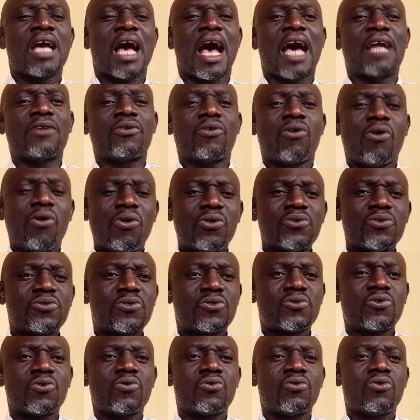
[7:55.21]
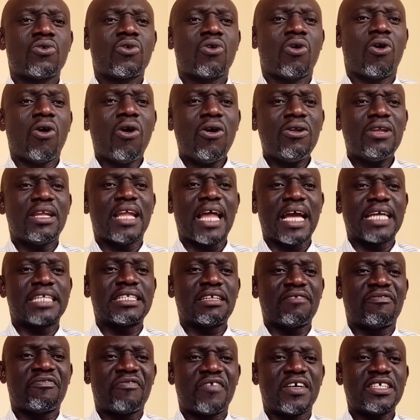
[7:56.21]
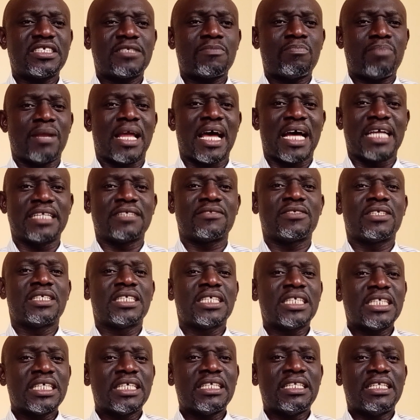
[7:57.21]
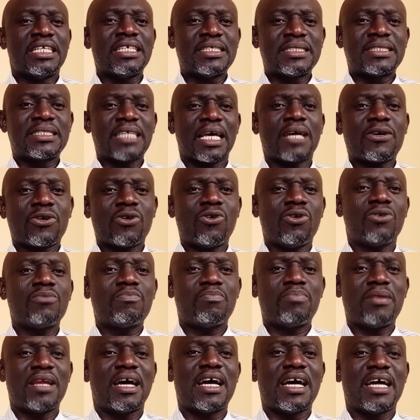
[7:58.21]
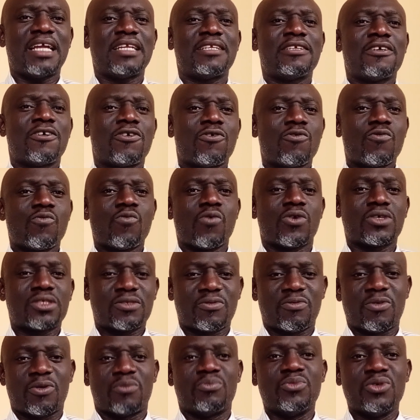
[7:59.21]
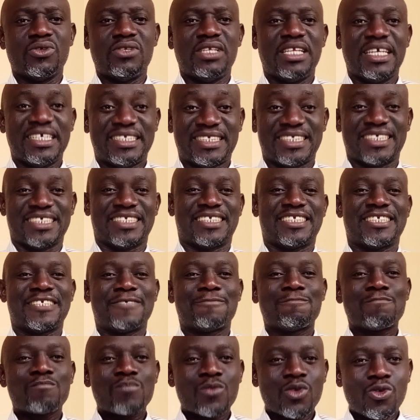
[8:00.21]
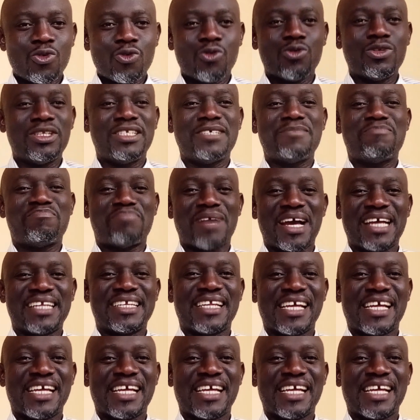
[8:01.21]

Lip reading: and also, unlike the first plan, the second plan was formulated only by